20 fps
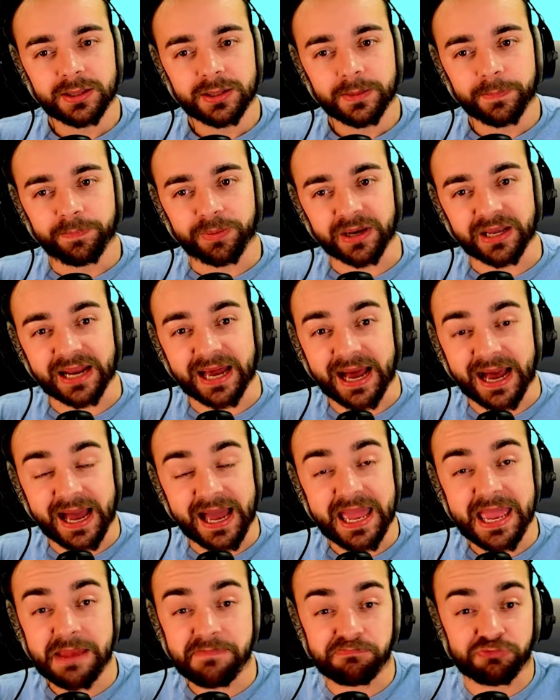But
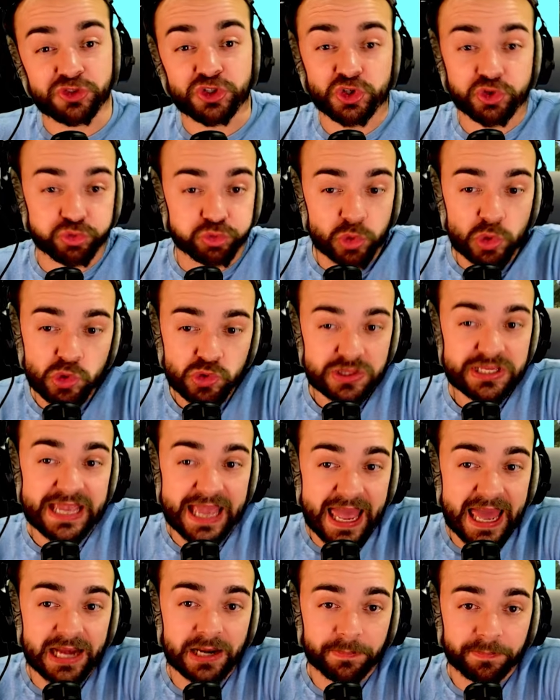I truly
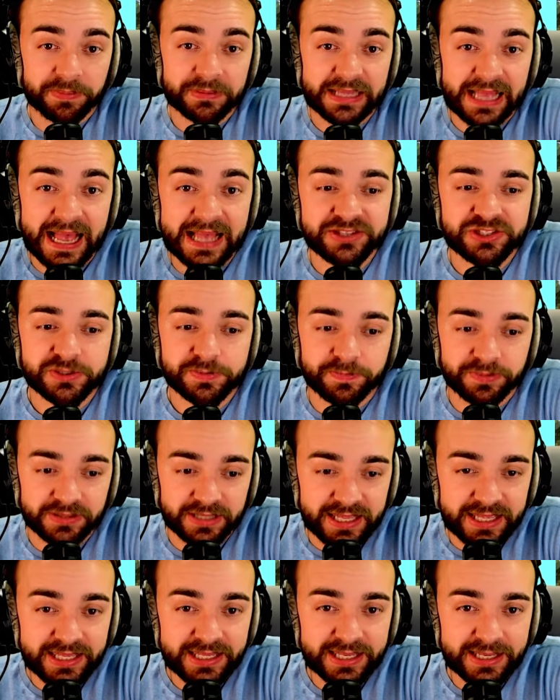had a blast
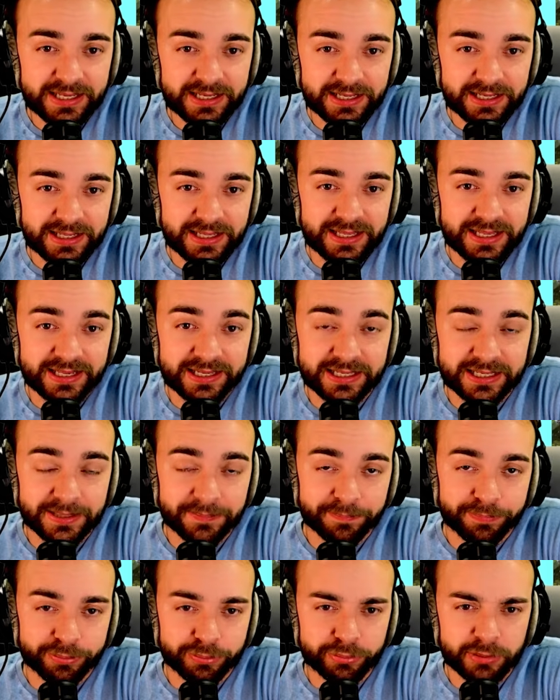playing it, and
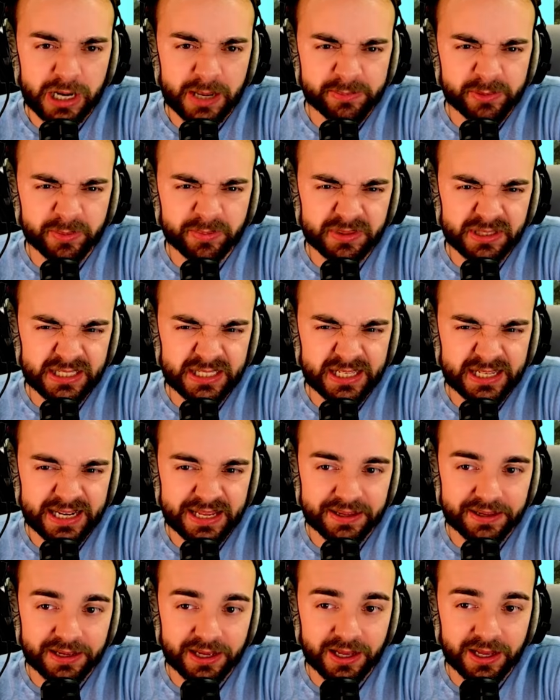I'm probably going
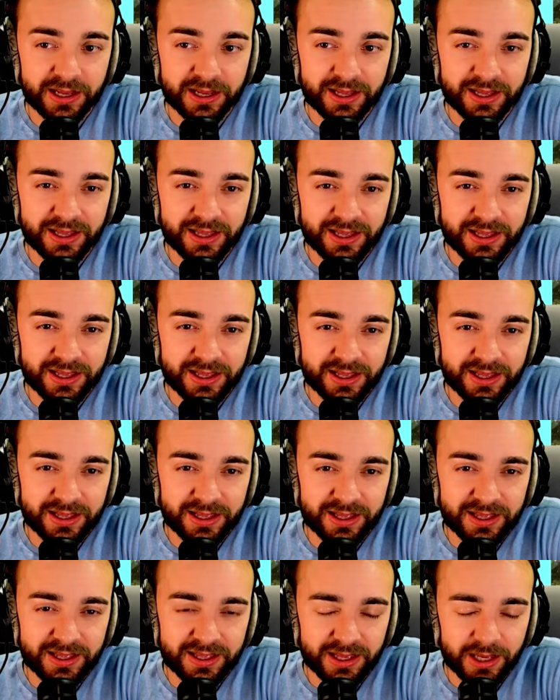to
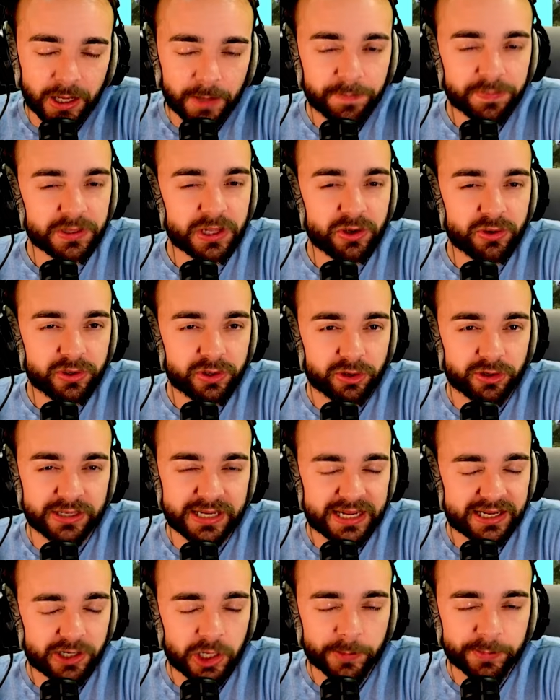upload, or
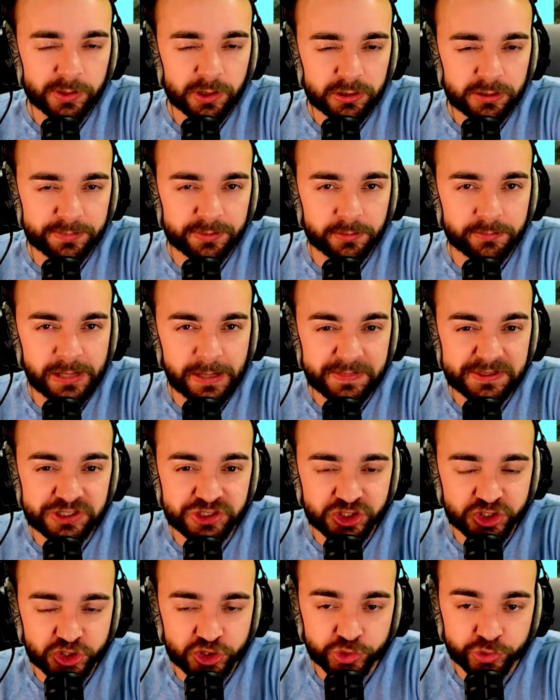not upload it, but maybe
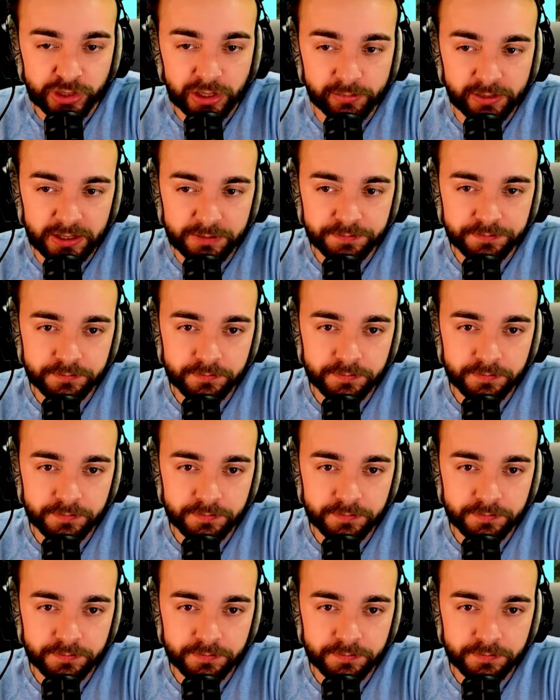stream it,